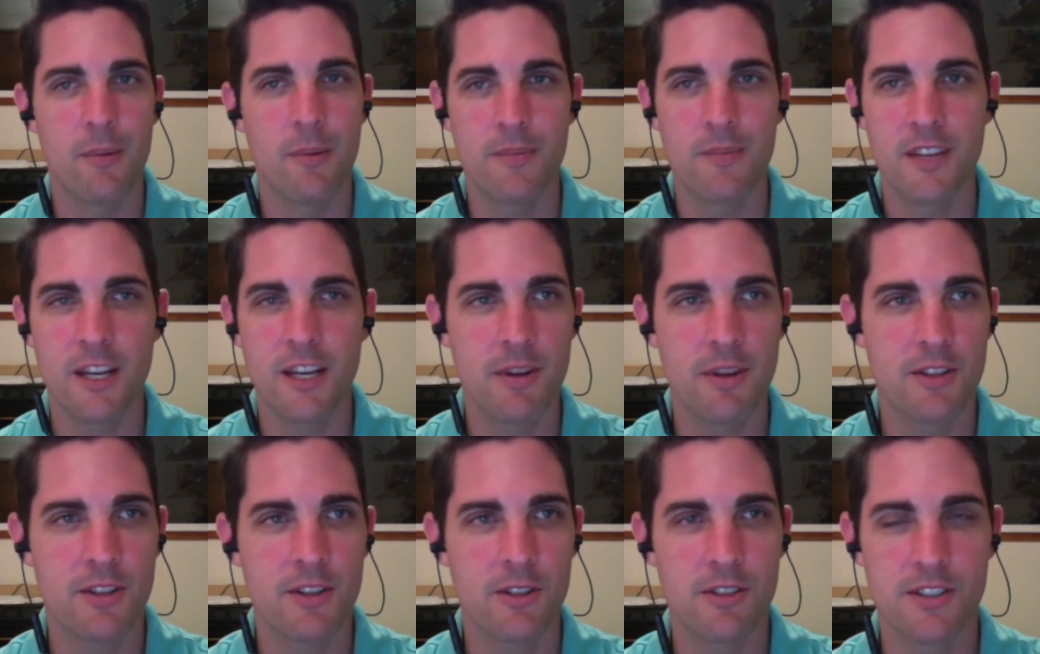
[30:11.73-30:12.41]
Thinking
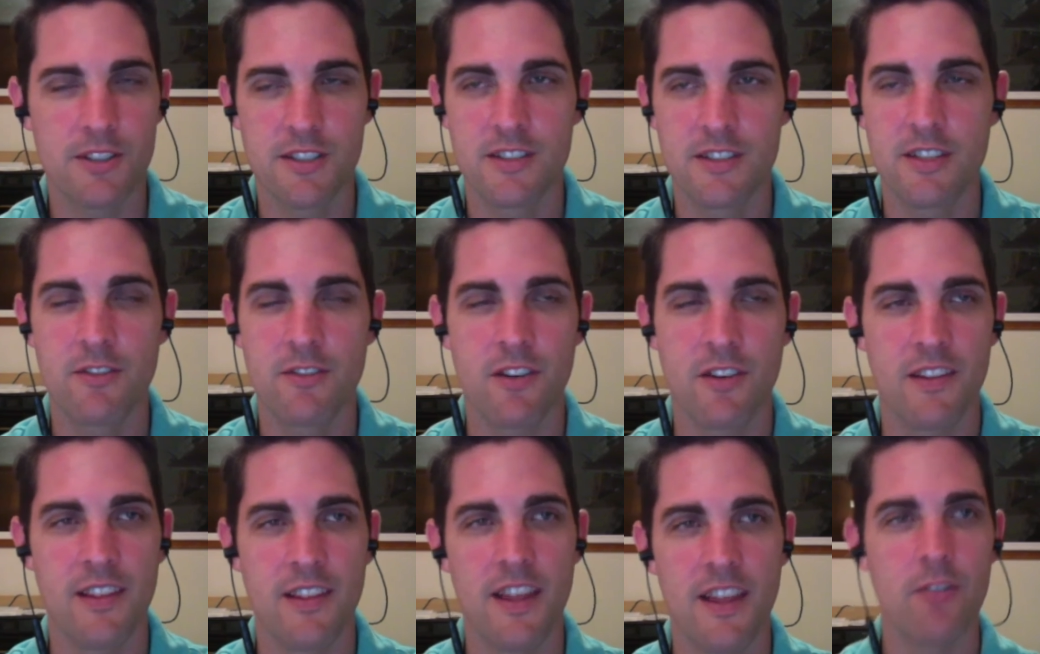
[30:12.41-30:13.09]
about those
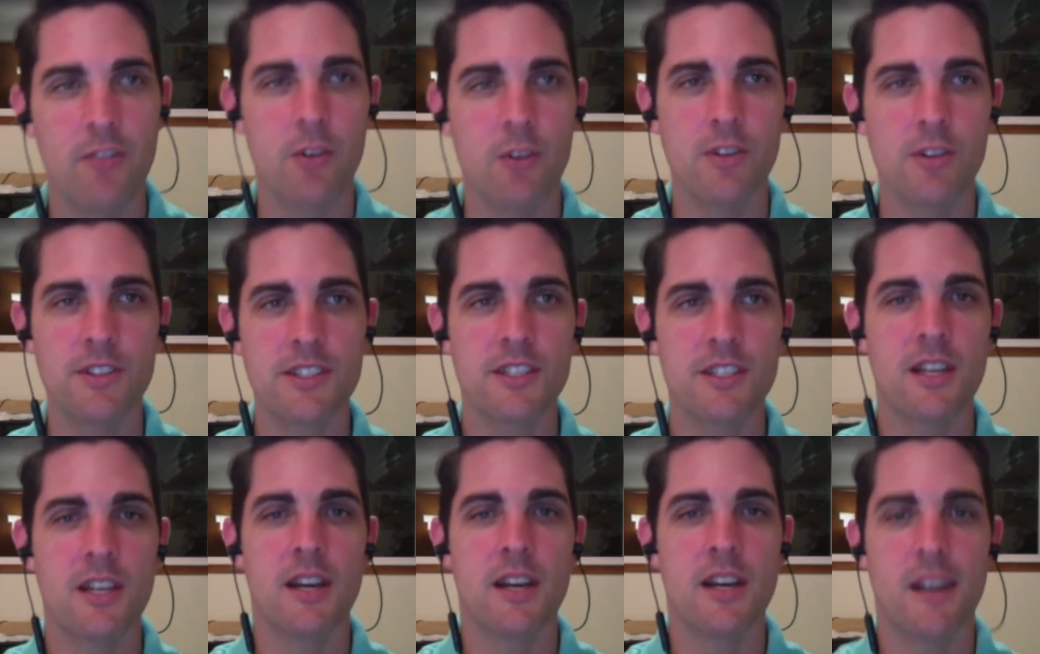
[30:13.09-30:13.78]
different levels,
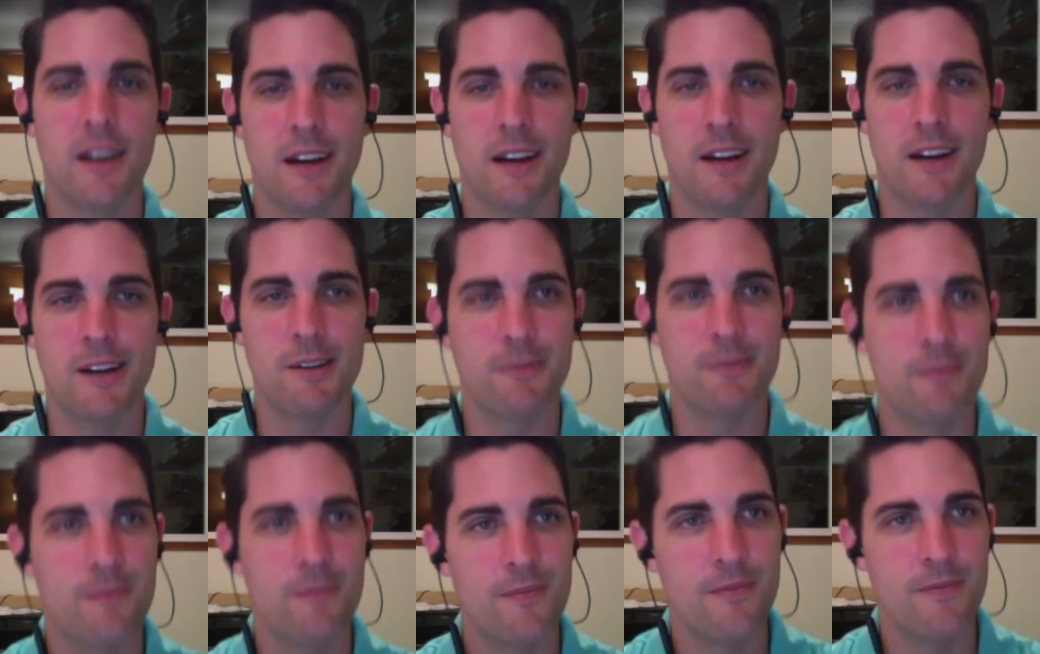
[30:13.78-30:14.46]

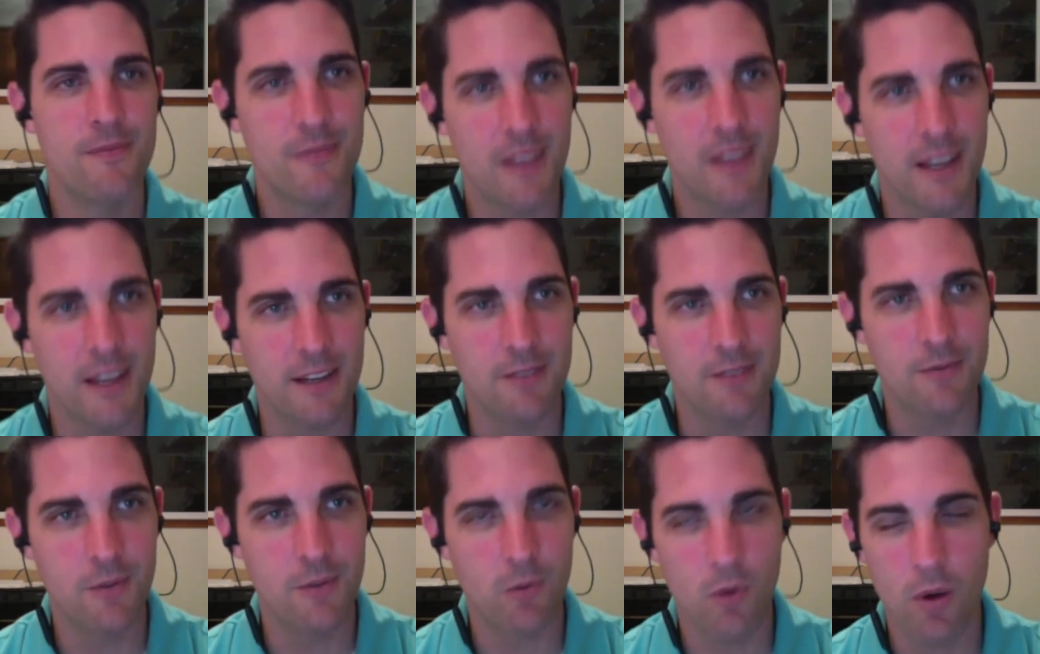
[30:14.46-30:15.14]

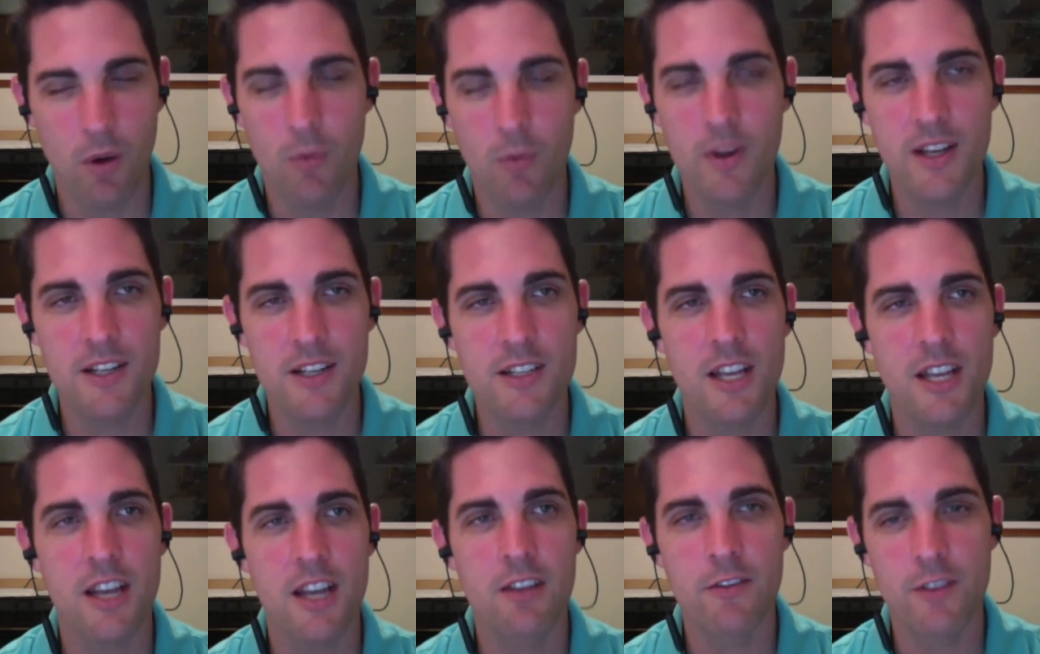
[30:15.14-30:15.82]
like what would it
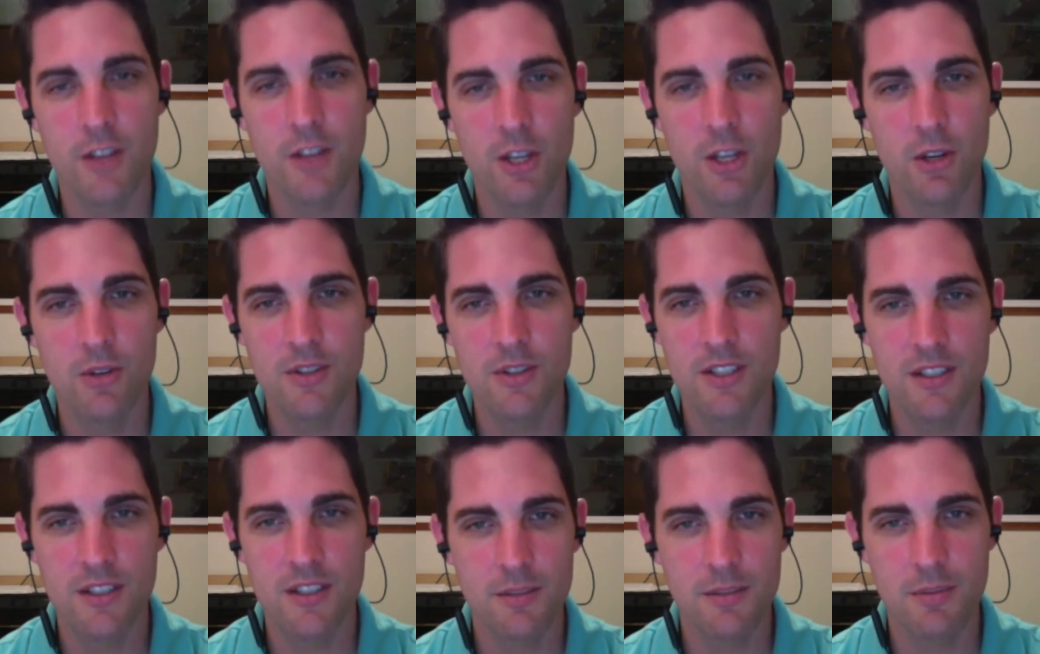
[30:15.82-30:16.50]
take for you
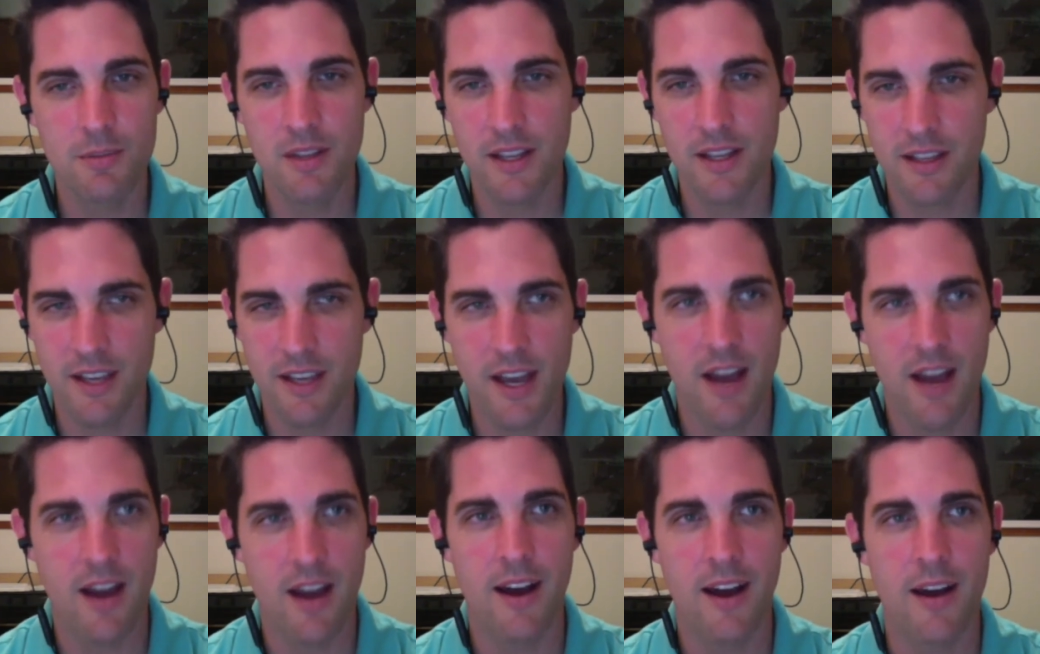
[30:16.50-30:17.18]
to be like,
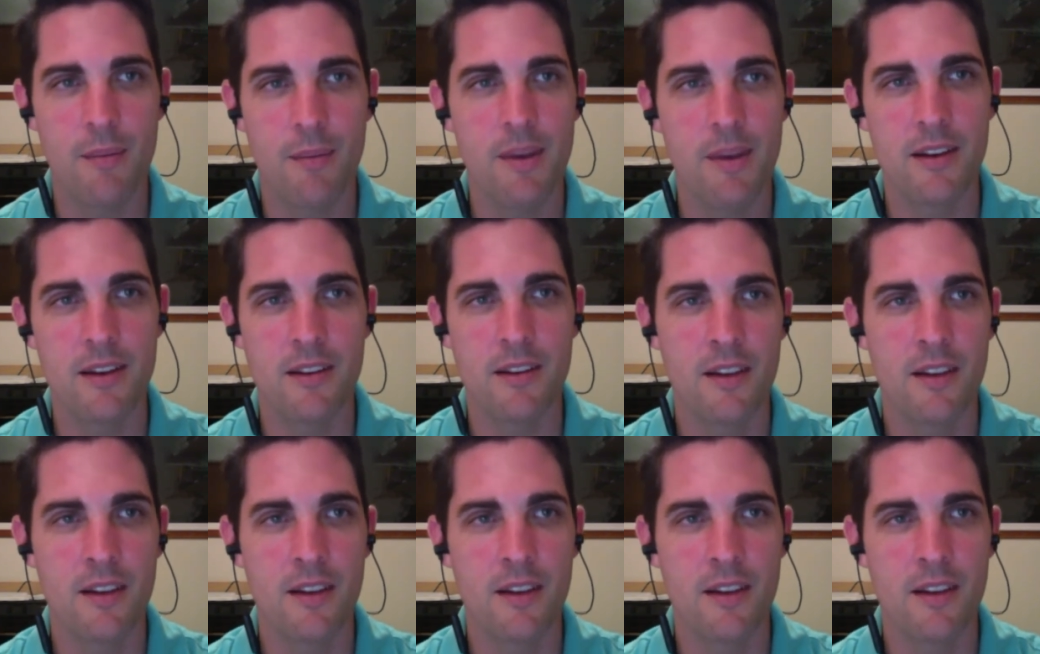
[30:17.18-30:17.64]
yeah, I'm in?